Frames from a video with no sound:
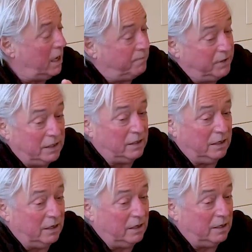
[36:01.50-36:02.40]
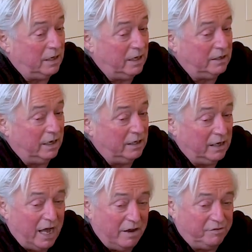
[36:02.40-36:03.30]
then and
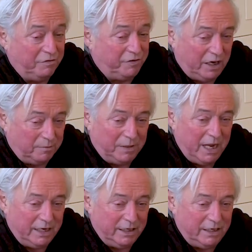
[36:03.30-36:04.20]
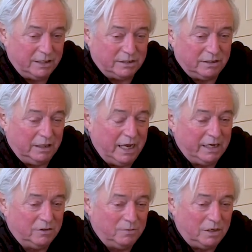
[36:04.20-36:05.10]
life developed like
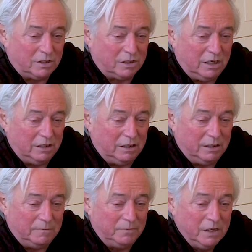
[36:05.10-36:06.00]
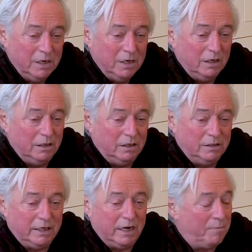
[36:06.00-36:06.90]
it was.
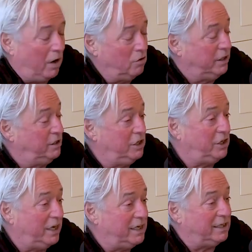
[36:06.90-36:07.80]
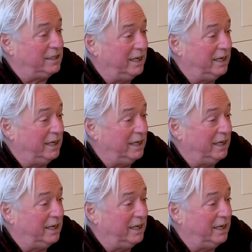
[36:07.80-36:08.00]
That I'm only DJing